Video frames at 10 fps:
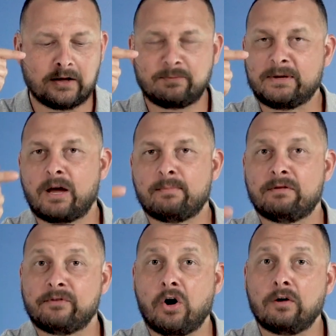to become
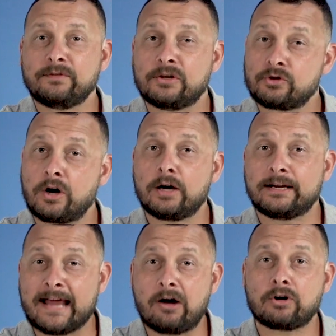involved in drug
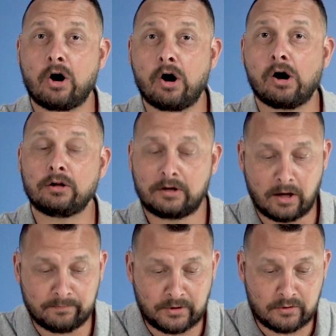and alcohol
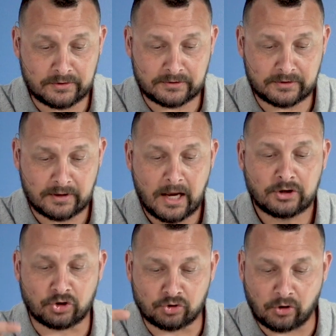abuse,
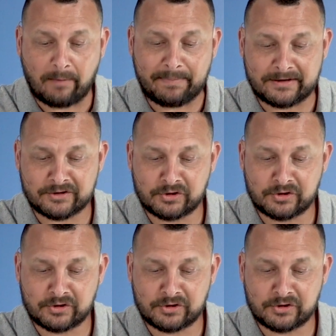to drop out of